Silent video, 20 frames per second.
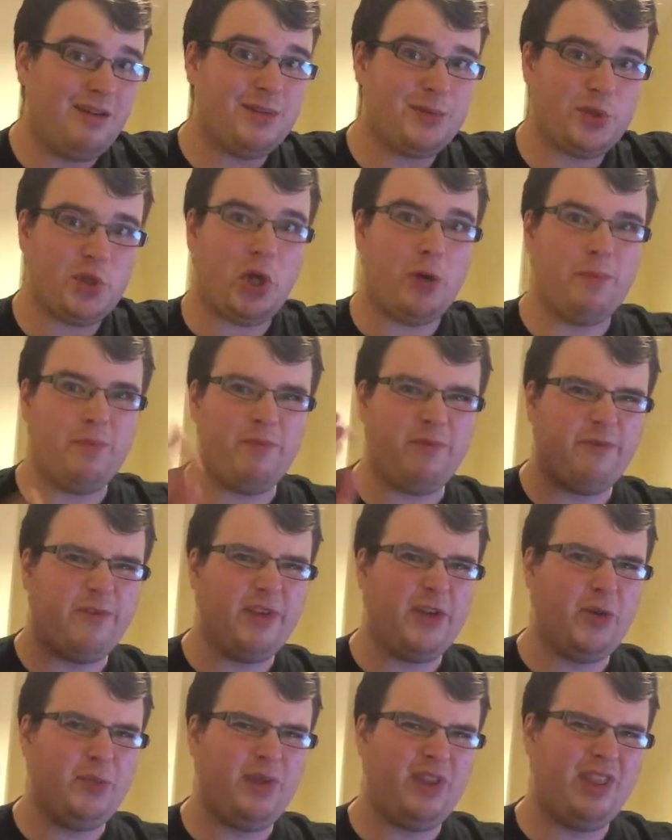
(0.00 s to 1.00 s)
top
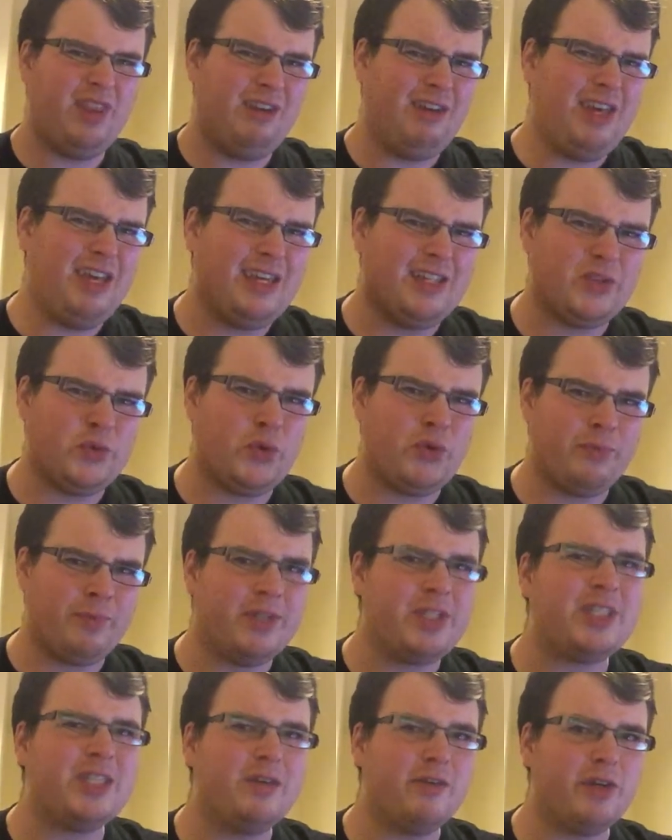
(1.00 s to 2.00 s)
film of the year sort of
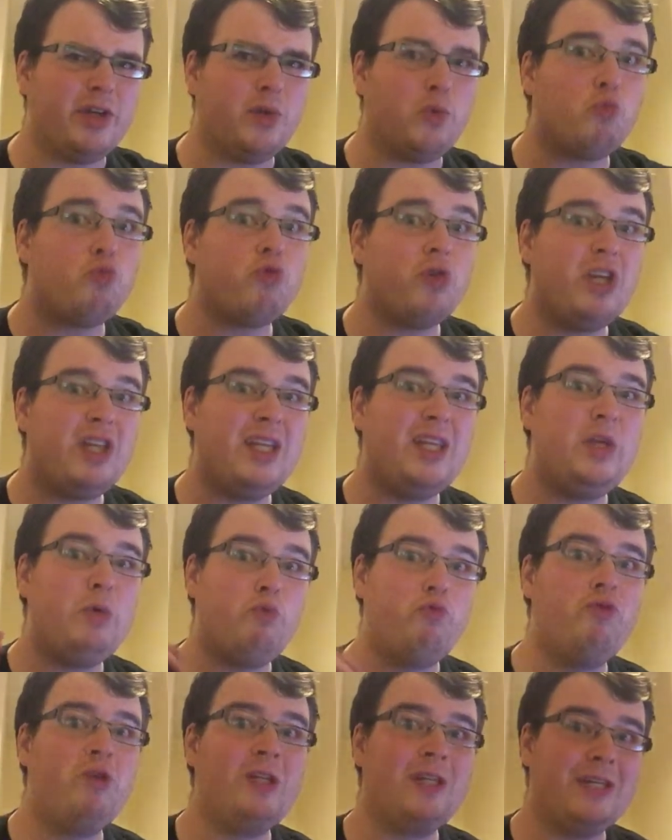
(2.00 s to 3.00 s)
material. Really,
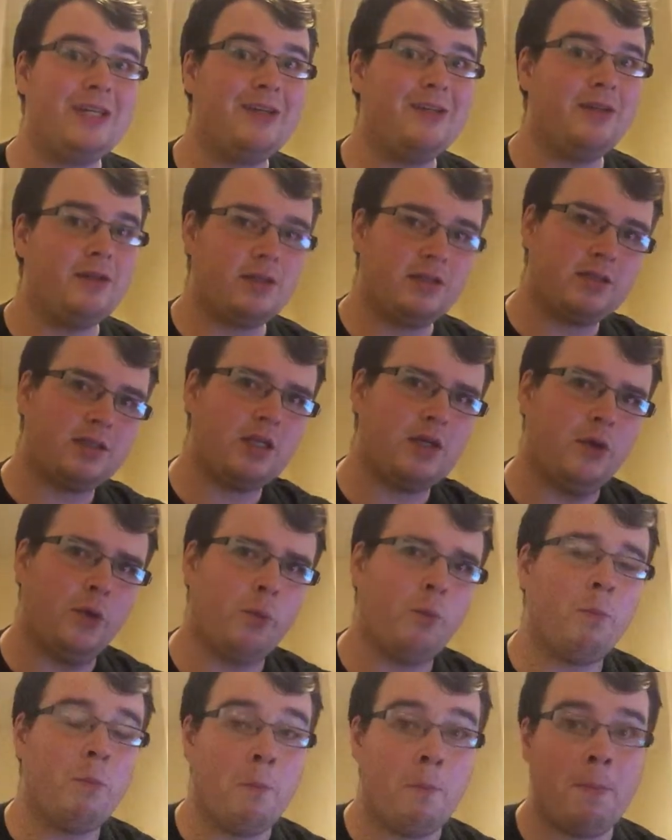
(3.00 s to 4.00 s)
really good.
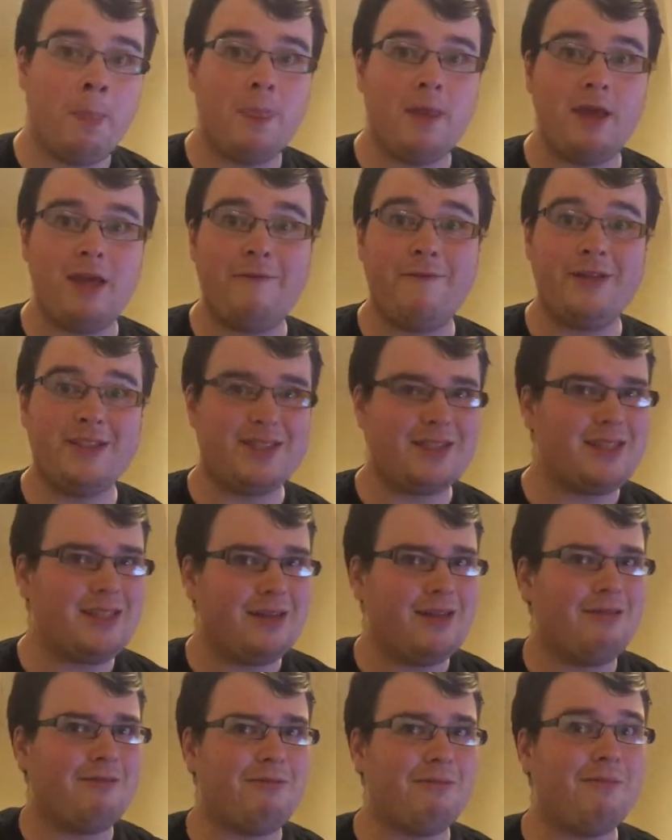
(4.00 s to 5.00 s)
So, if it's
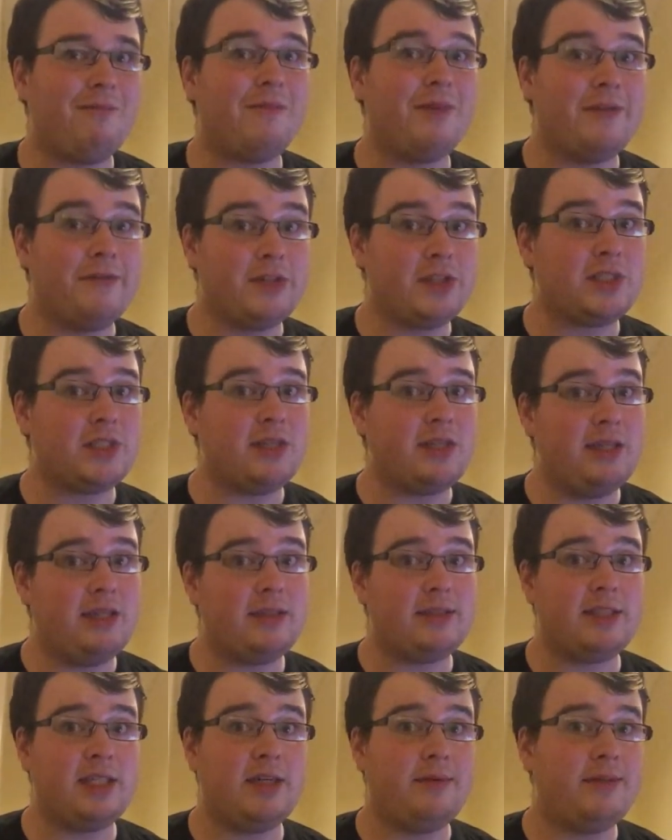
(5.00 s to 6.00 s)
still
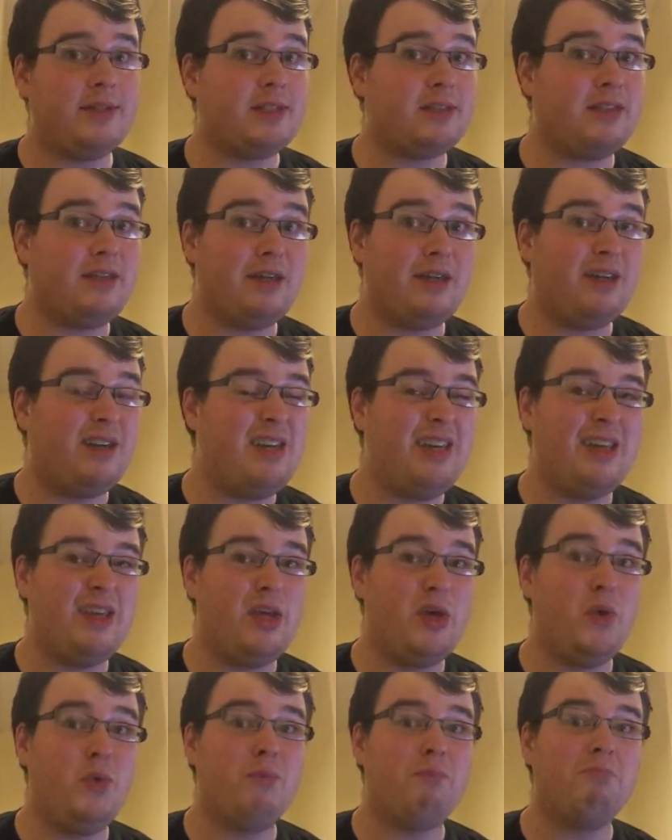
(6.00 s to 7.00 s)
in cinemas near
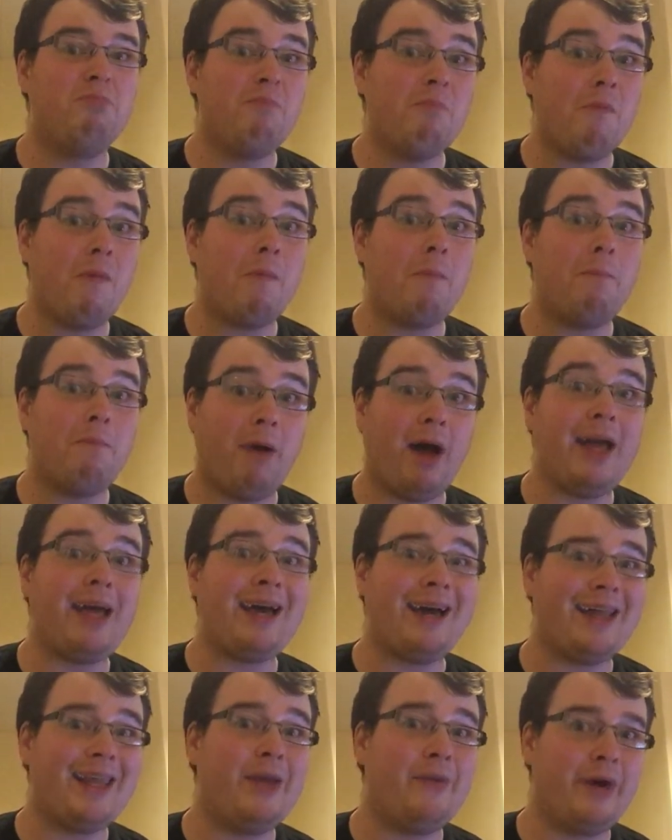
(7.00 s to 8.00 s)
you, I
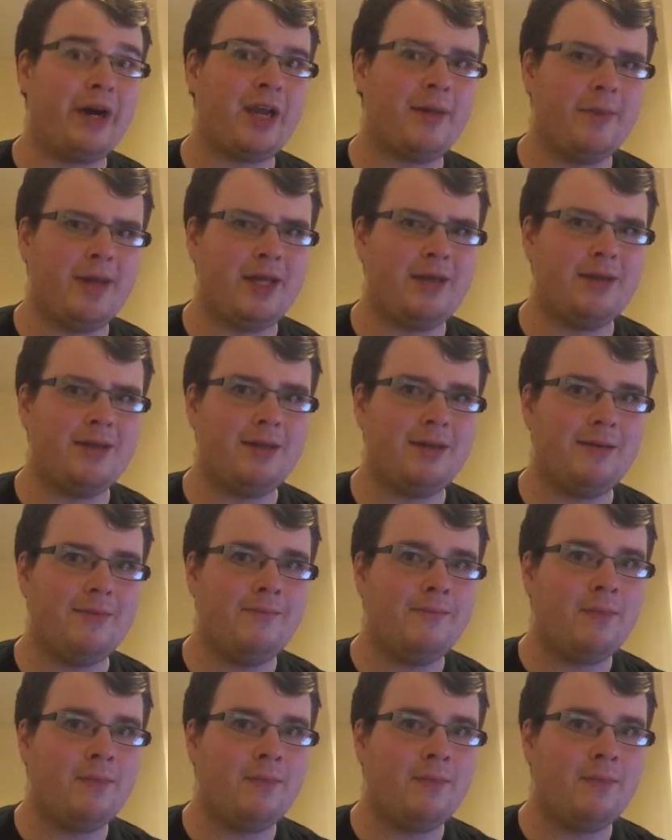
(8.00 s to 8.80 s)
highly recommend it.